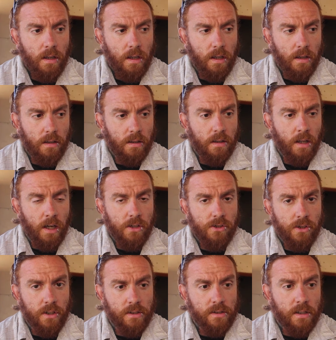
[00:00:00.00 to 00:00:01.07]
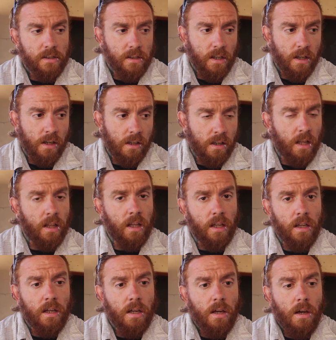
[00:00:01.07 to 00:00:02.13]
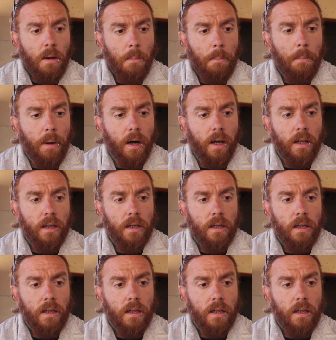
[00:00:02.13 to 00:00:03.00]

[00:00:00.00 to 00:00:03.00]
in not just Seherelela, but